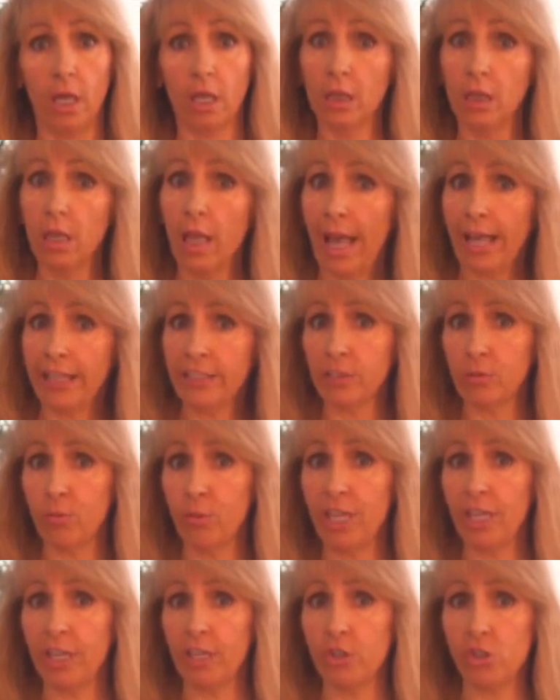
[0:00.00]
last
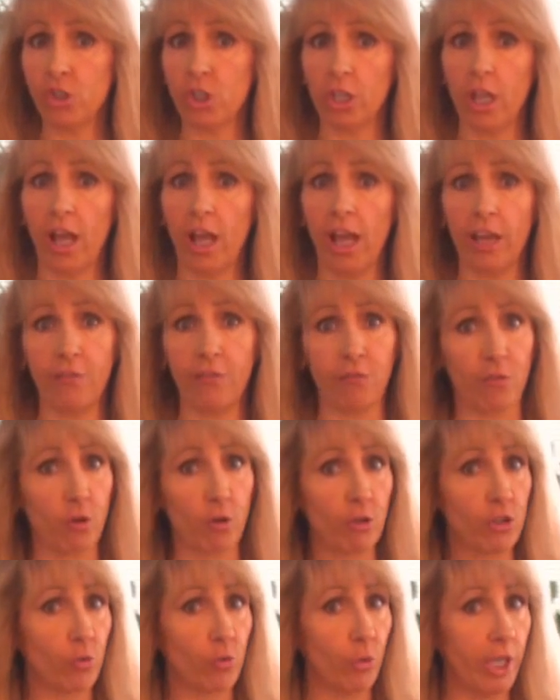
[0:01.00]
week in July,
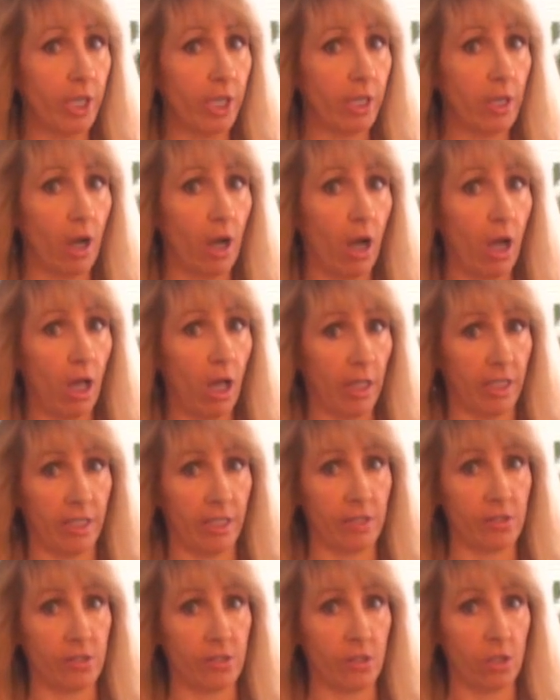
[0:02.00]
first week in
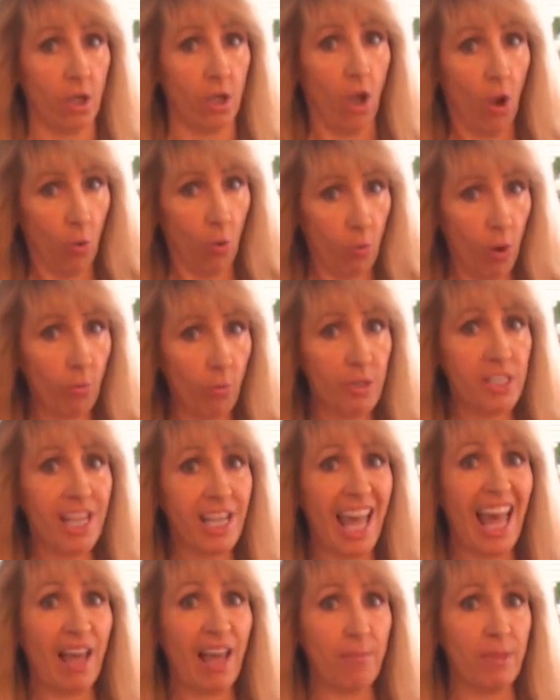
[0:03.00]
August? What was
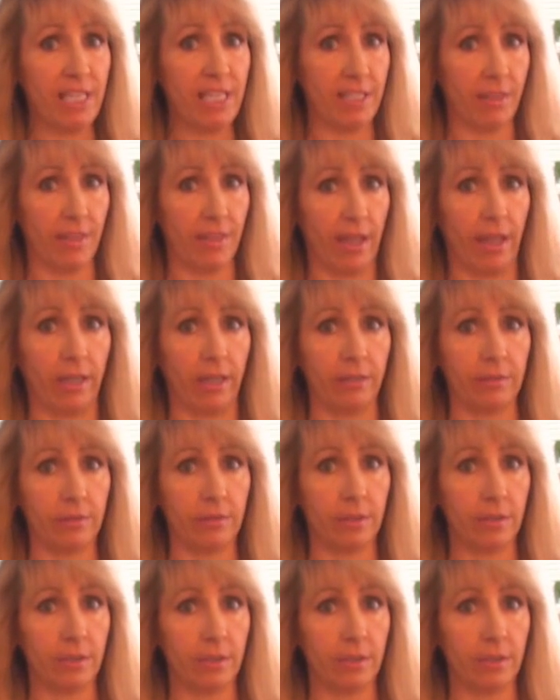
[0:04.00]
happening then?